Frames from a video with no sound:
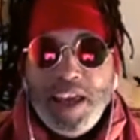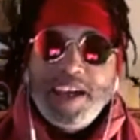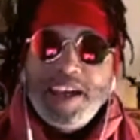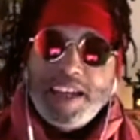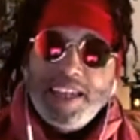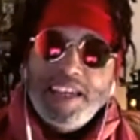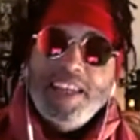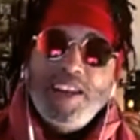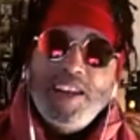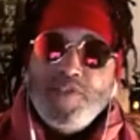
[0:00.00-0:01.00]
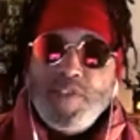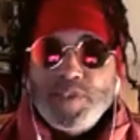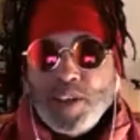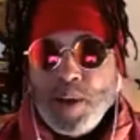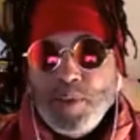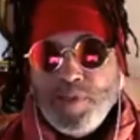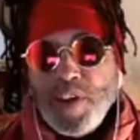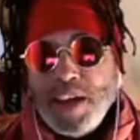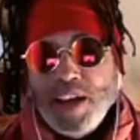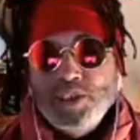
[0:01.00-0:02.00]
And I get in there, come to
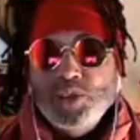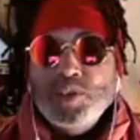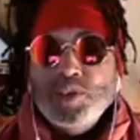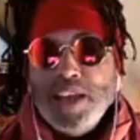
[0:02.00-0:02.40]
find out George and I